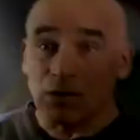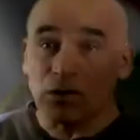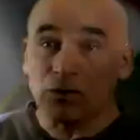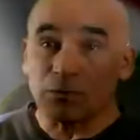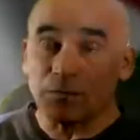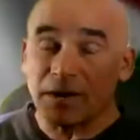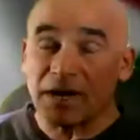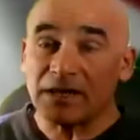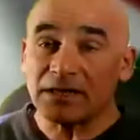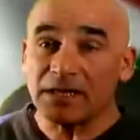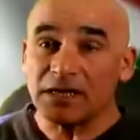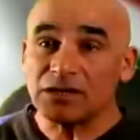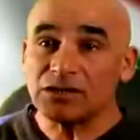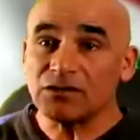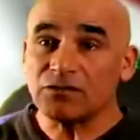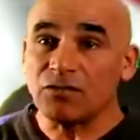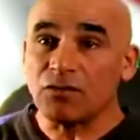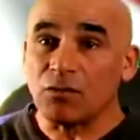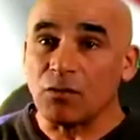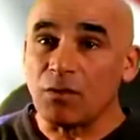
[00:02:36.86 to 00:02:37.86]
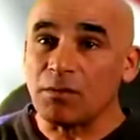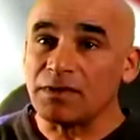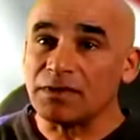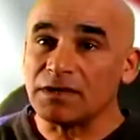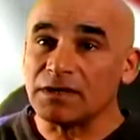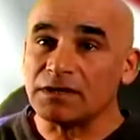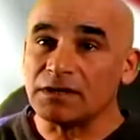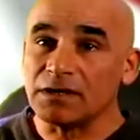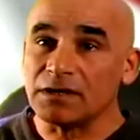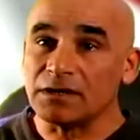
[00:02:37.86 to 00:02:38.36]
want to pay attention for a moment
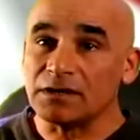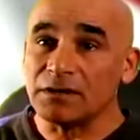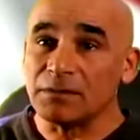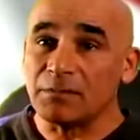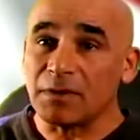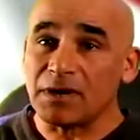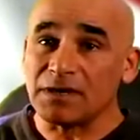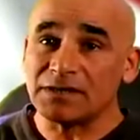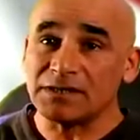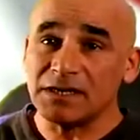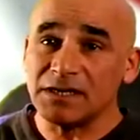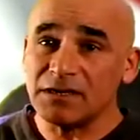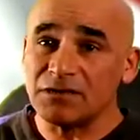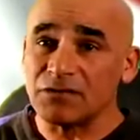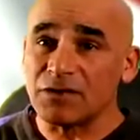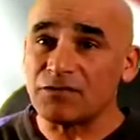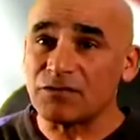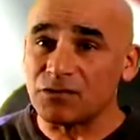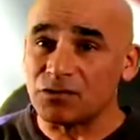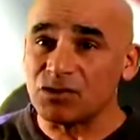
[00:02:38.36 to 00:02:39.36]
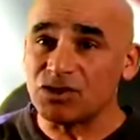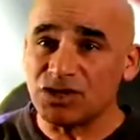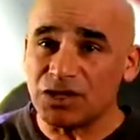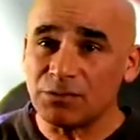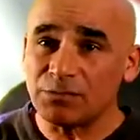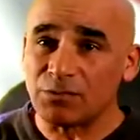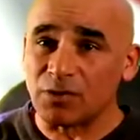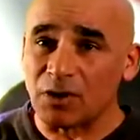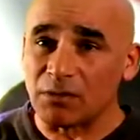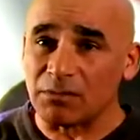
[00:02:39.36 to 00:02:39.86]
that the Palestinian refugee
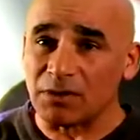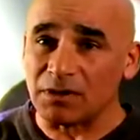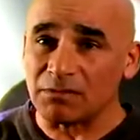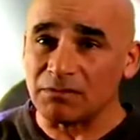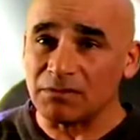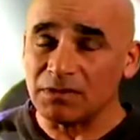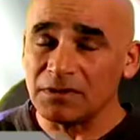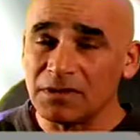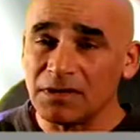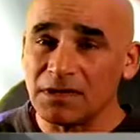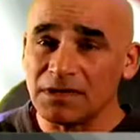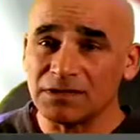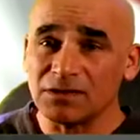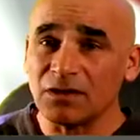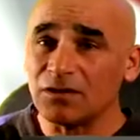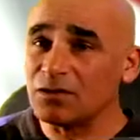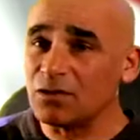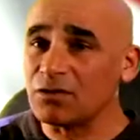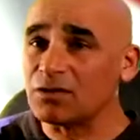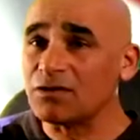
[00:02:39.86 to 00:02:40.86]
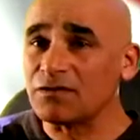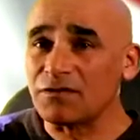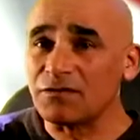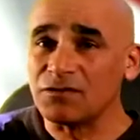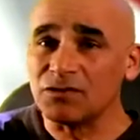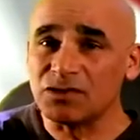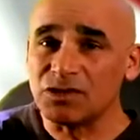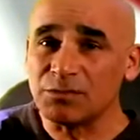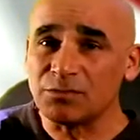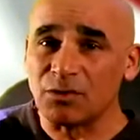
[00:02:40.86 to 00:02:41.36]
problem is not the only
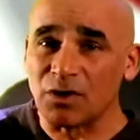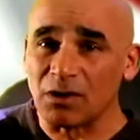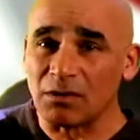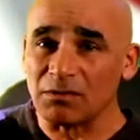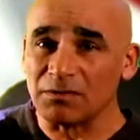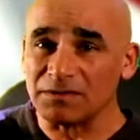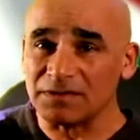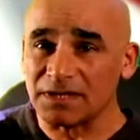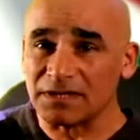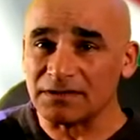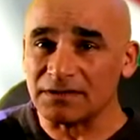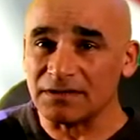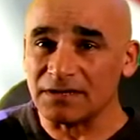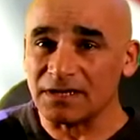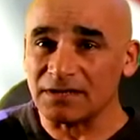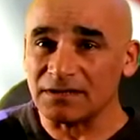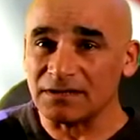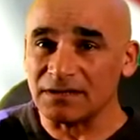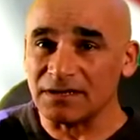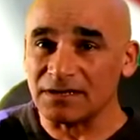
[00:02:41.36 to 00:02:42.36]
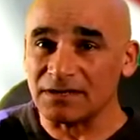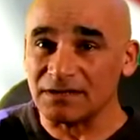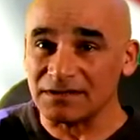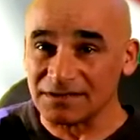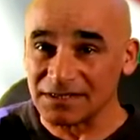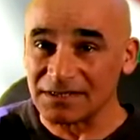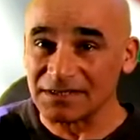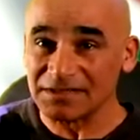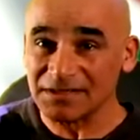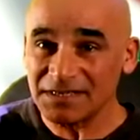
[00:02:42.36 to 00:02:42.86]
refugee problem that is
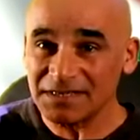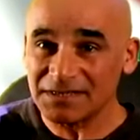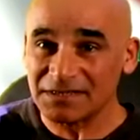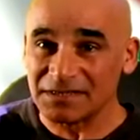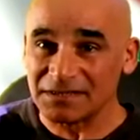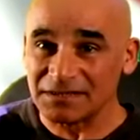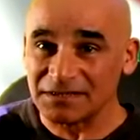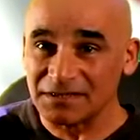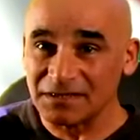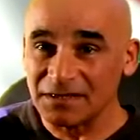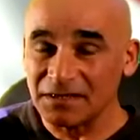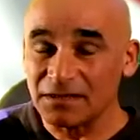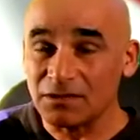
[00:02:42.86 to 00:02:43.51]
in existence.